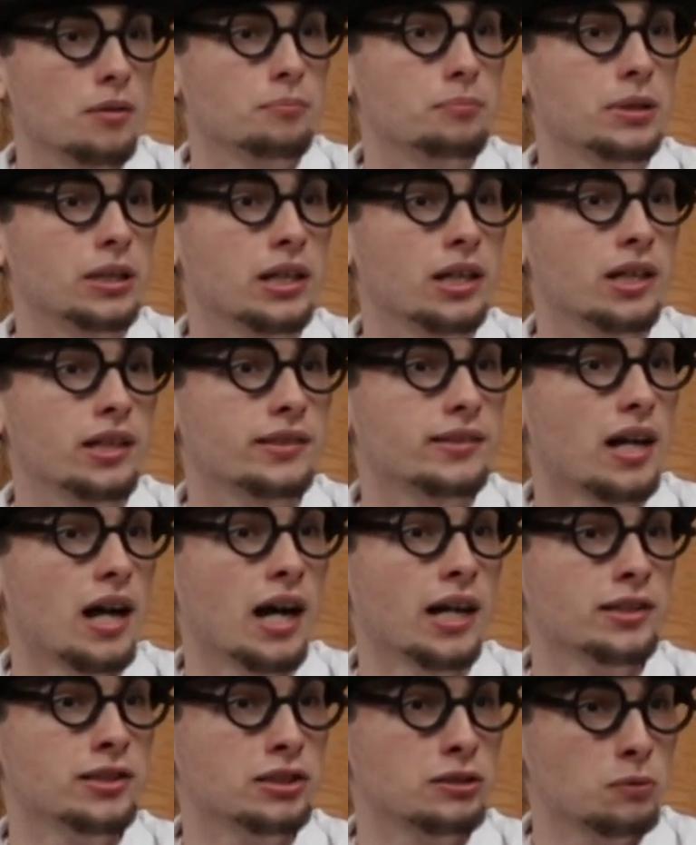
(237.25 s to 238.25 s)
Because
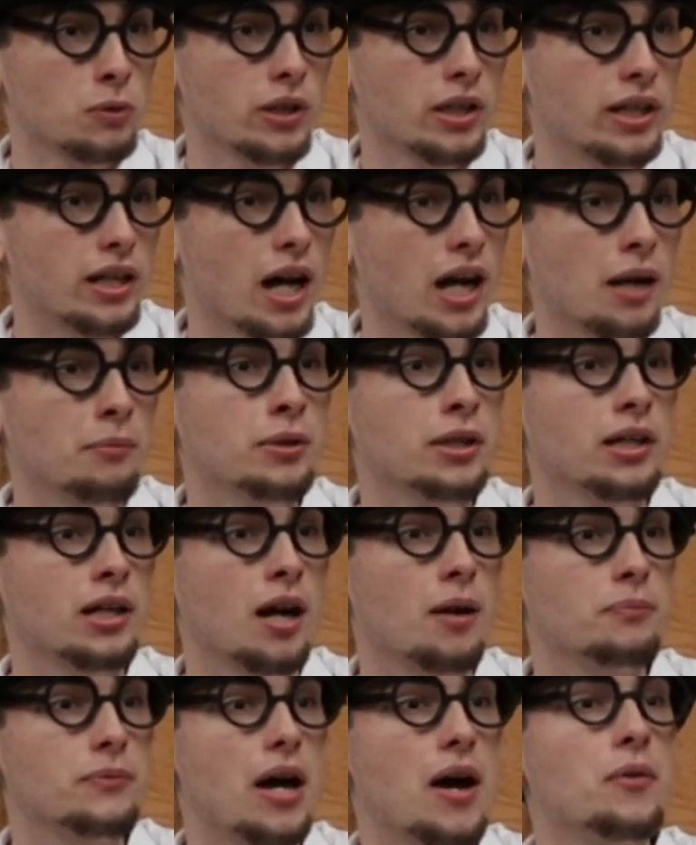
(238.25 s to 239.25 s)
I swear to God, I'm going to
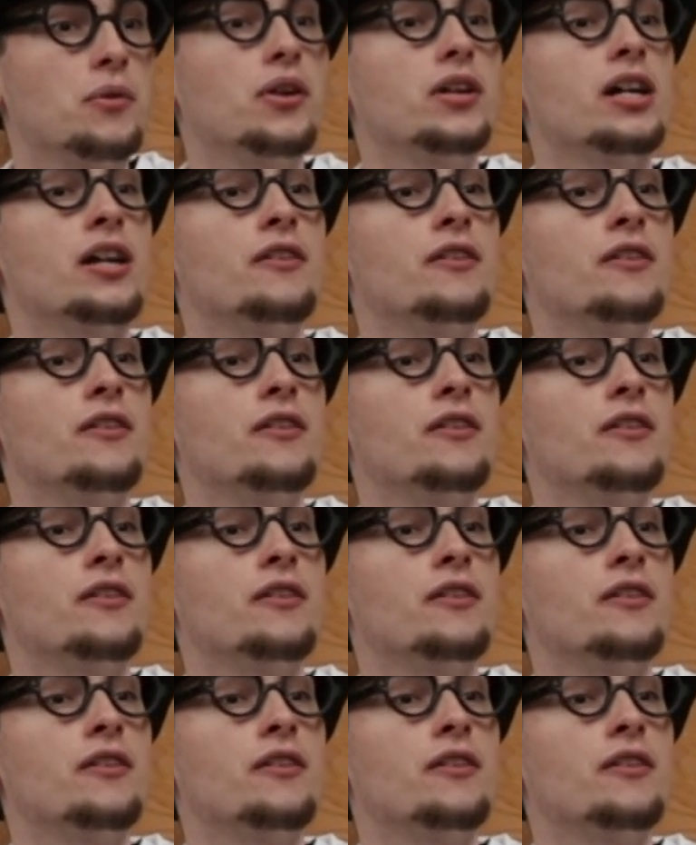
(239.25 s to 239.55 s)
come down there